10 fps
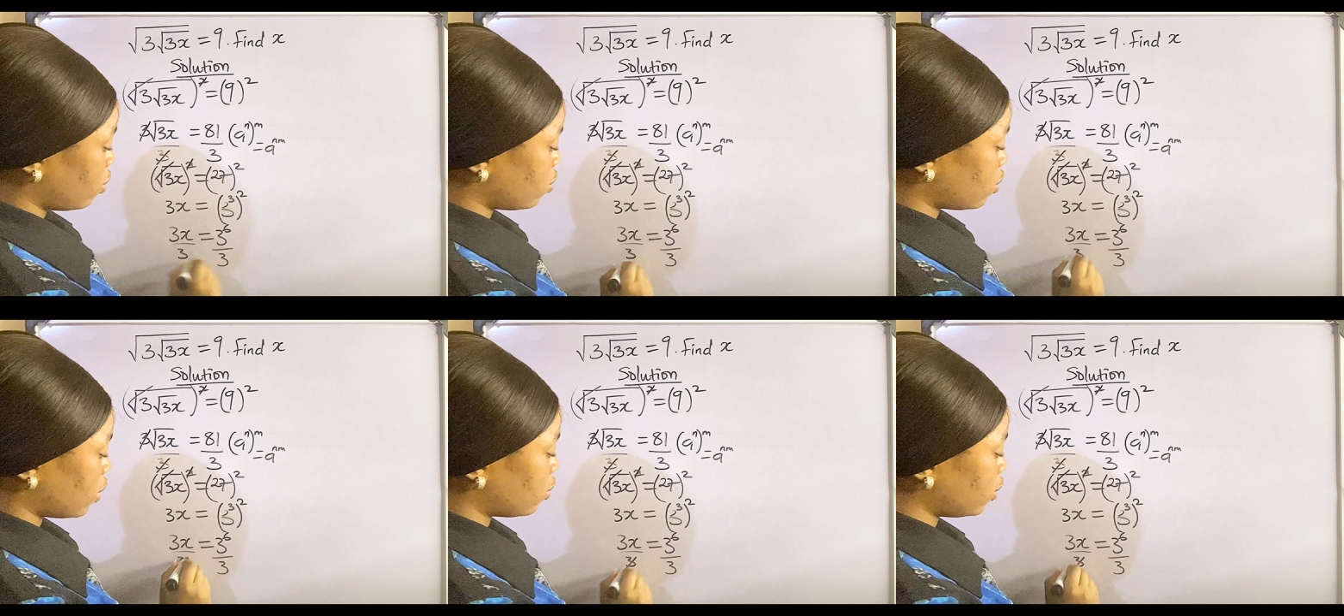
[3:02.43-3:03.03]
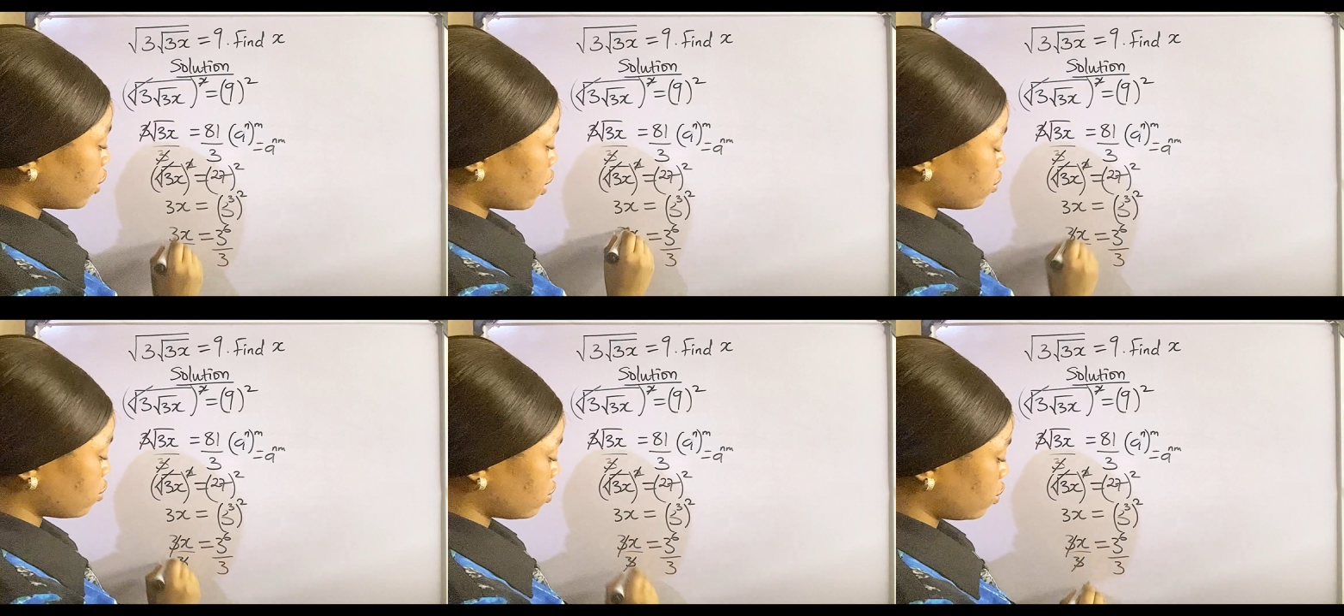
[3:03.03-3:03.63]
so that 3
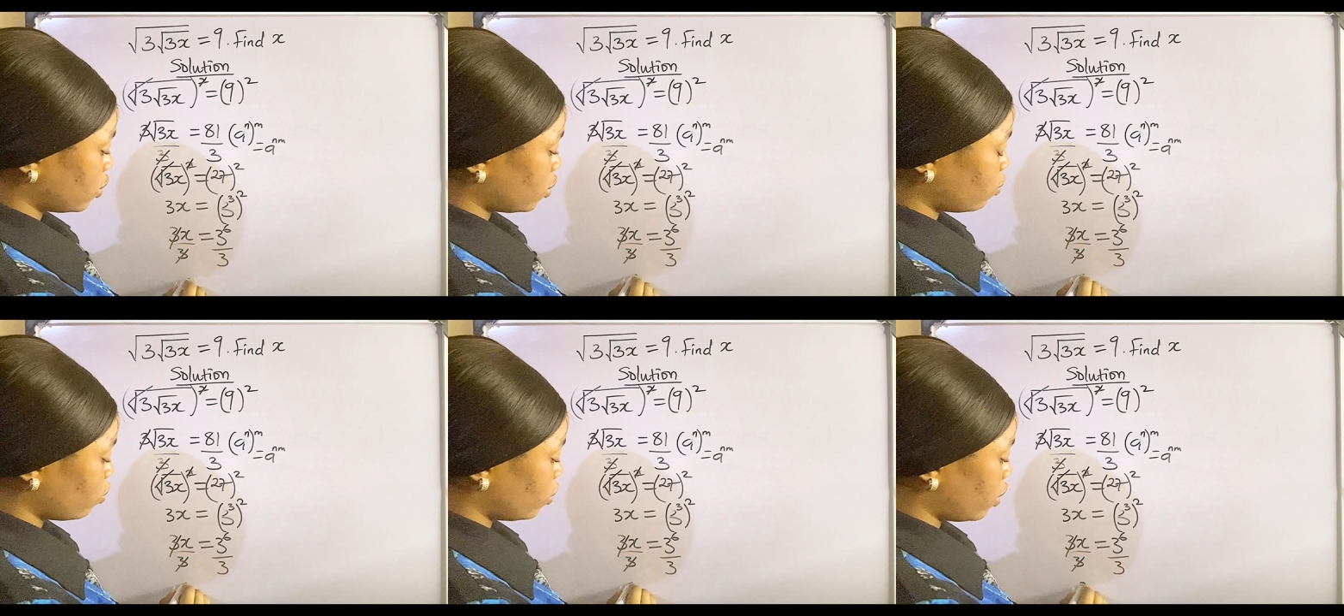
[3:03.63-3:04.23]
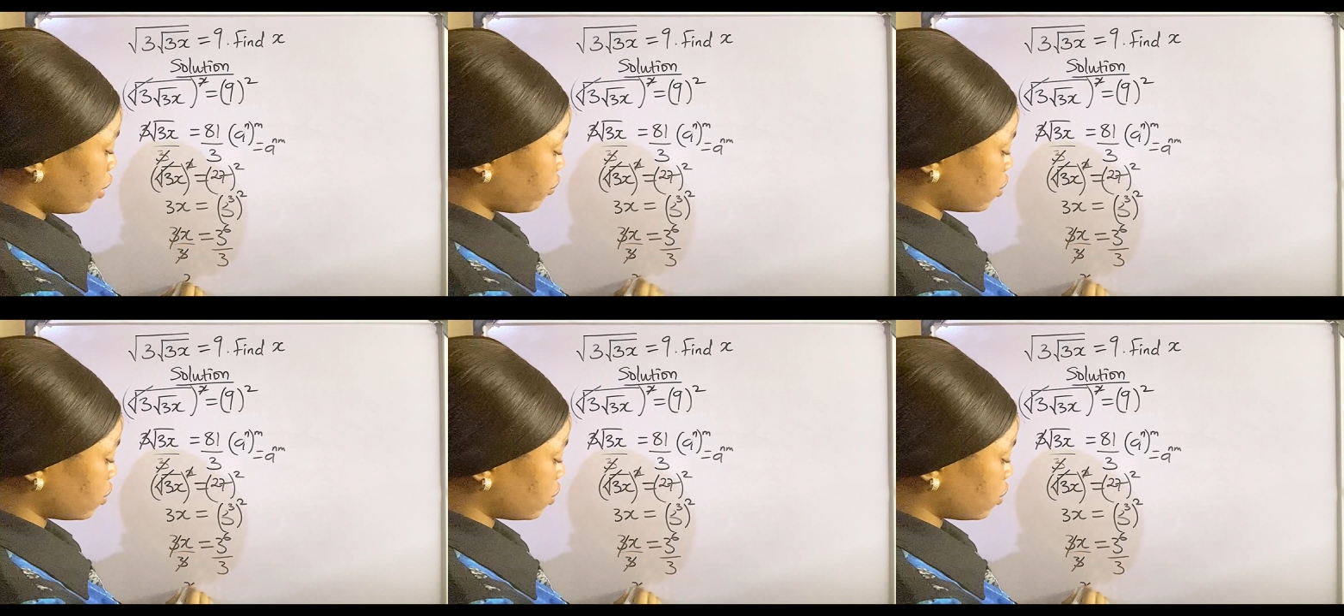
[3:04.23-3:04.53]
cancels 3, we left